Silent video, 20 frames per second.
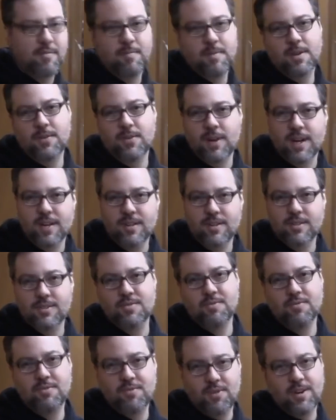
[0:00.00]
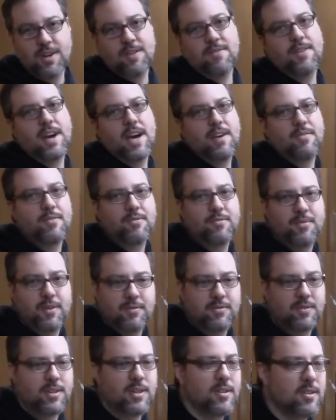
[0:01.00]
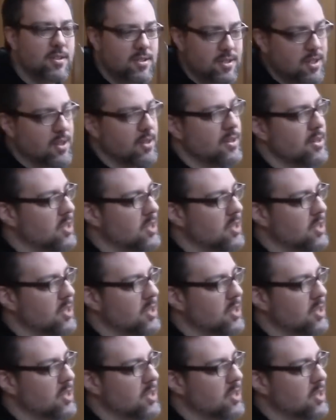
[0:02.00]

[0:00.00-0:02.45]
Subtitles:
mint records from 45 and 50 years ago.